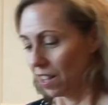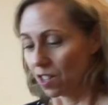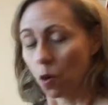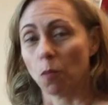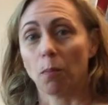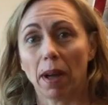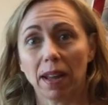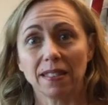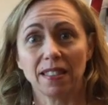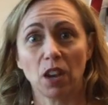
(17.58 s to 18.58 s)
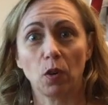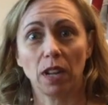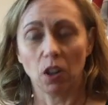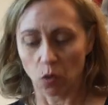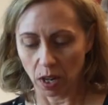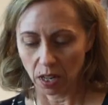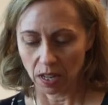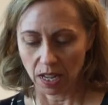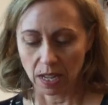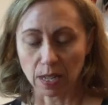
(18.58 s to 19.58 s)
So my secret
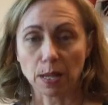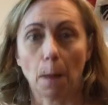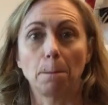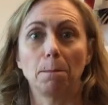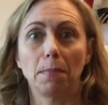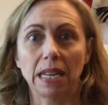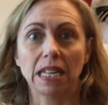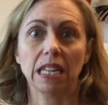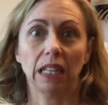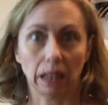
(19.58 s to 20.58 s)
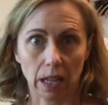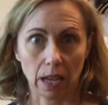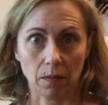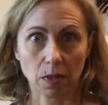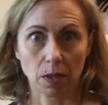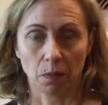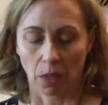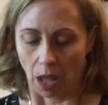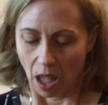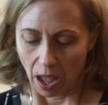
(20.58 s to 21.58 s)
ingredient is mint leaves.
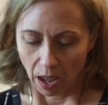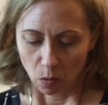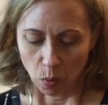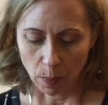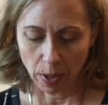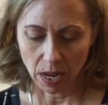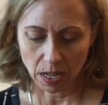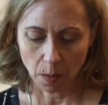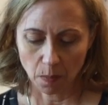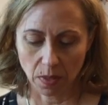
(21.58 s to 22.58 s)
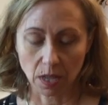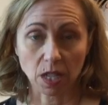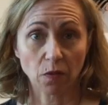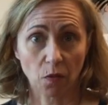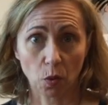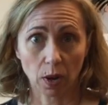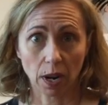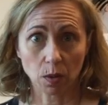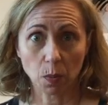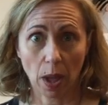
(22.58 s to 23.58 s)
And we picked up this
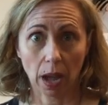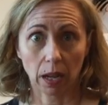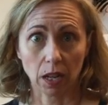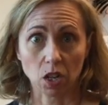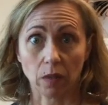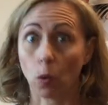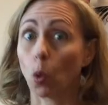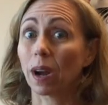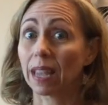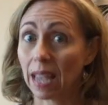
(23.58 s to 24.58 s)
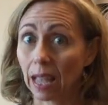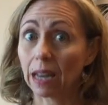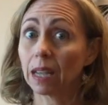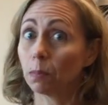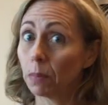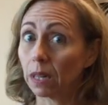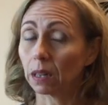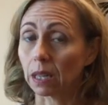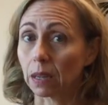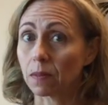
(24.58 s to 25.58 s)
4-ounce package of organic mint
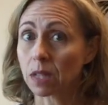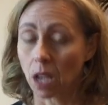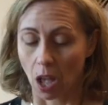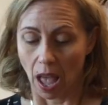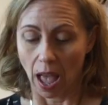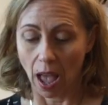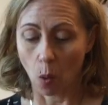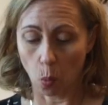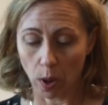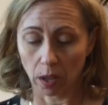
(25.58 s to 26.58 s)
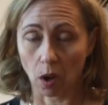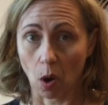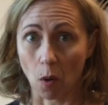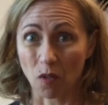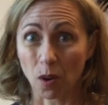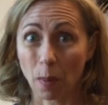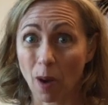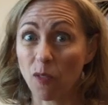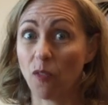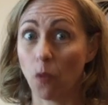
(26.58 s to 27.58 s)
leaves at Winco for
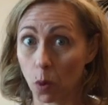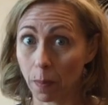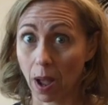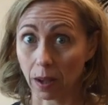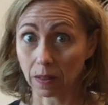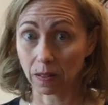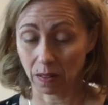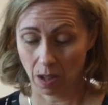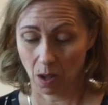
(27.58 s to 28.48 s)
about $4,